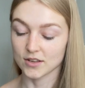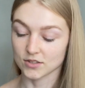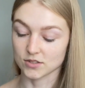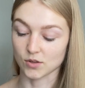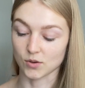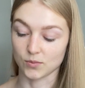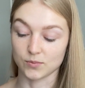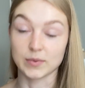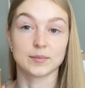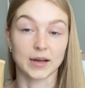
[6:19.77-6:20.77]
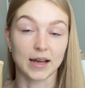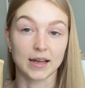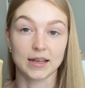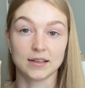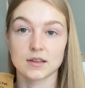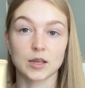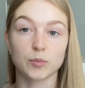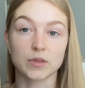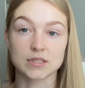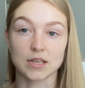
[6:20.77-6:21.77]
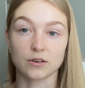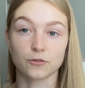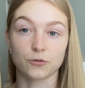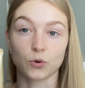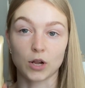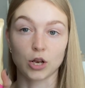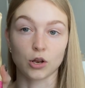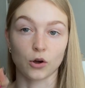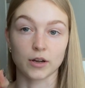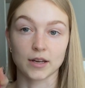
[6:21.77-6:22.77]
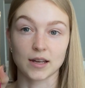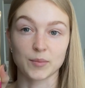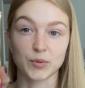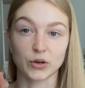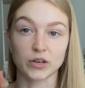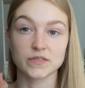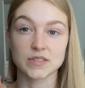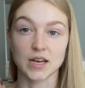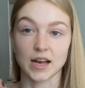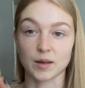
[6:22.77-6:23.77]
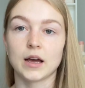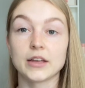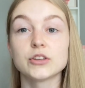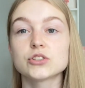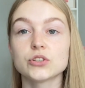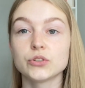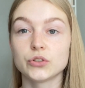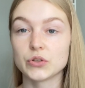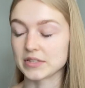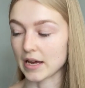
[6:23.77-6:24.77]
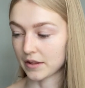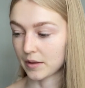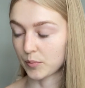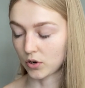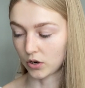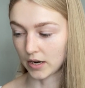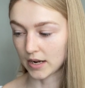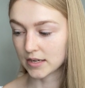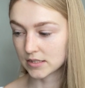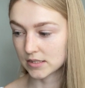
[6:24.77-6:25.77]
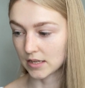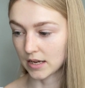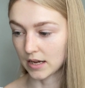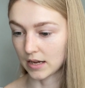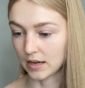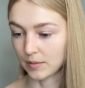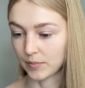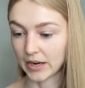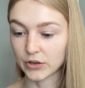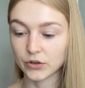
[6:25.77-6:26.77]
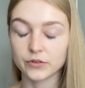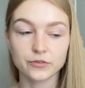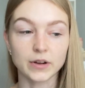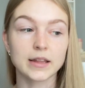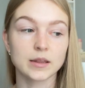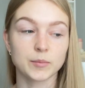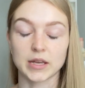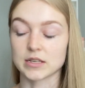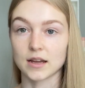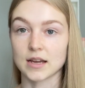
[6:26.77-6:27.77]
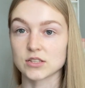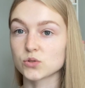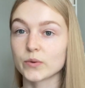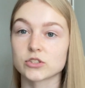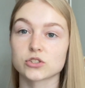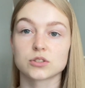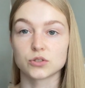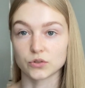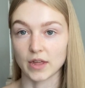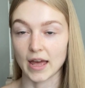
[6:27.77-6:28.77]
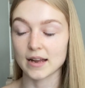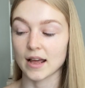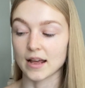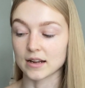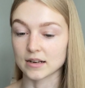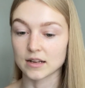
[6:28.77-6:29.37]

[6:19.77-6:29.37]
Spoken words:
So yeah, I keep this in for a longer period of time. I used to use other products, but I couldn't find them here, so I switched to that, and it